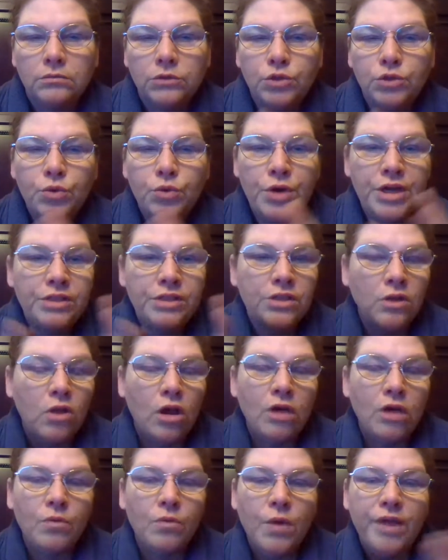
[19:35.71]
20 is a
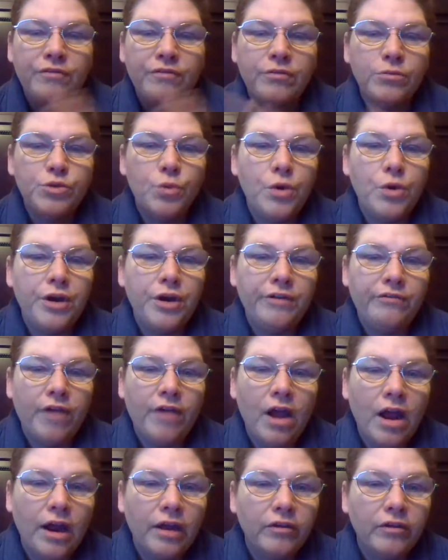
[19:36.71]
long way from
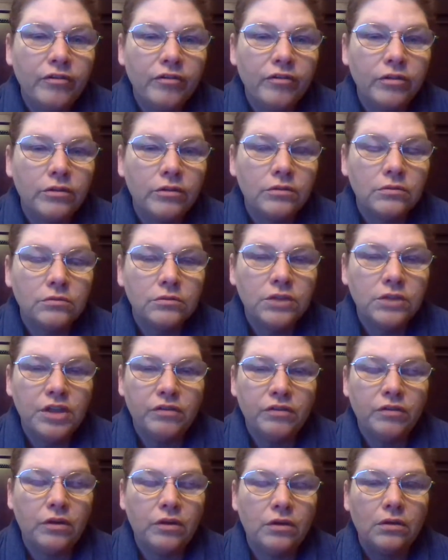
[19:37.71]
25,
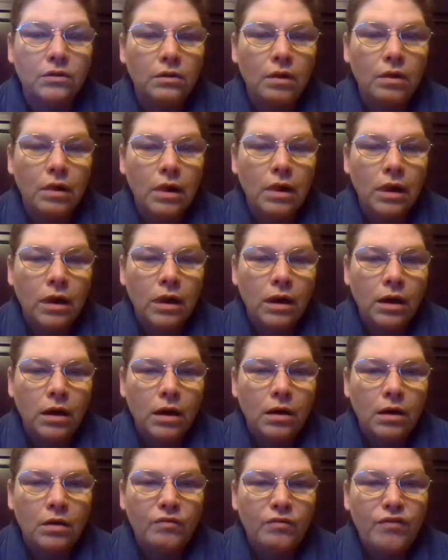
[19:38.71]
even.
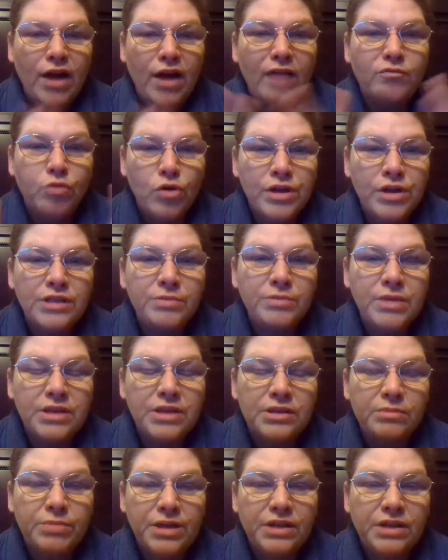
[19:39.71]
5 points makes
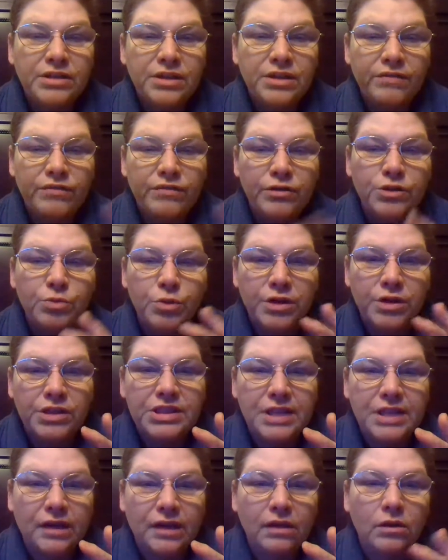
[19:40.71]
a big difference when
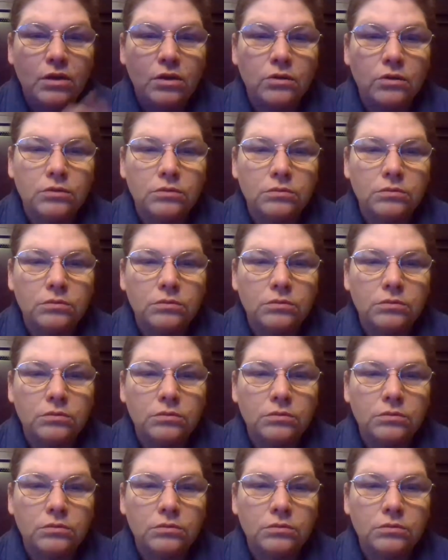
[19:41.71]
it's that low.